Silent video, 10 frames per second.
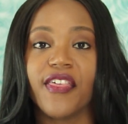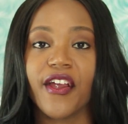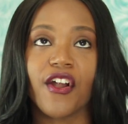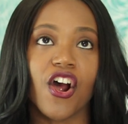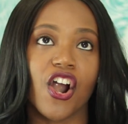
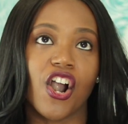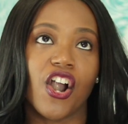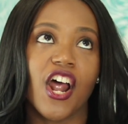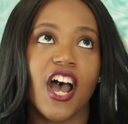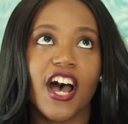There
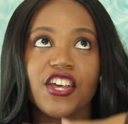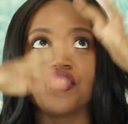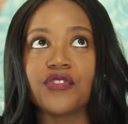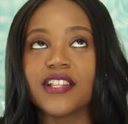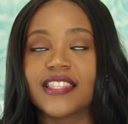are
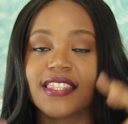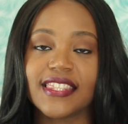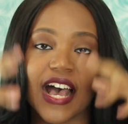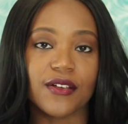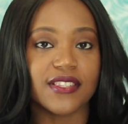hundreds,
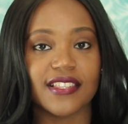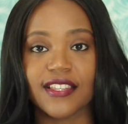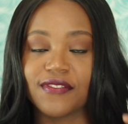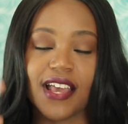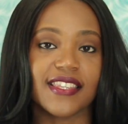
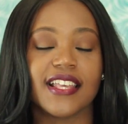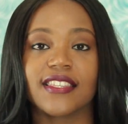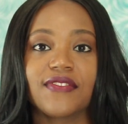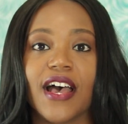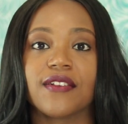thousands, if not
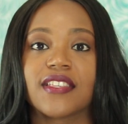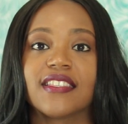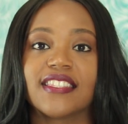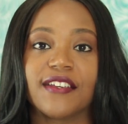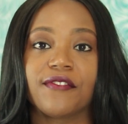tens of
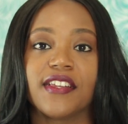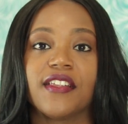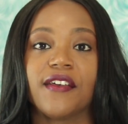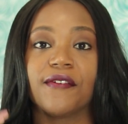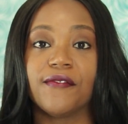thousands,
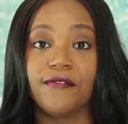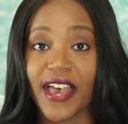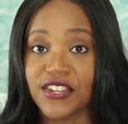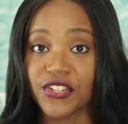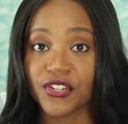different
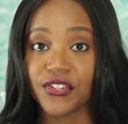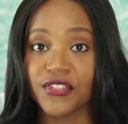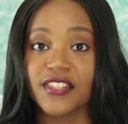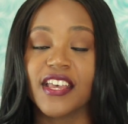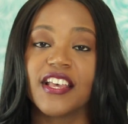
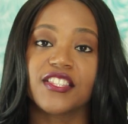vendors.